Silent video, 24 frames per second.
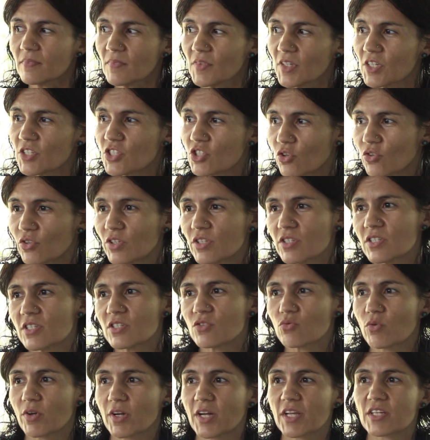So this
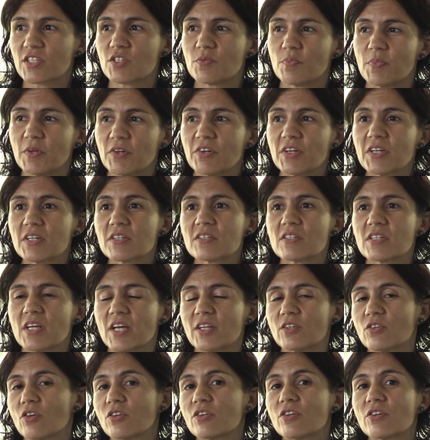is one experience.
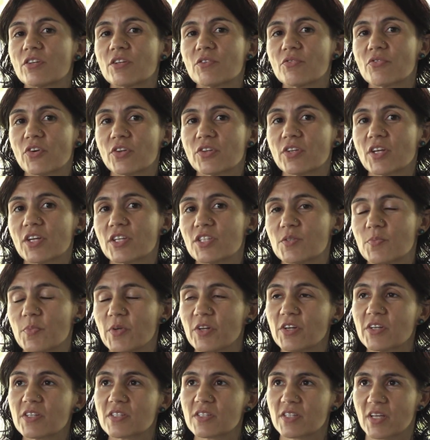Another different
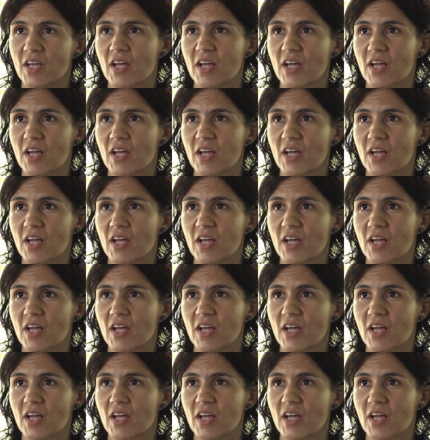experience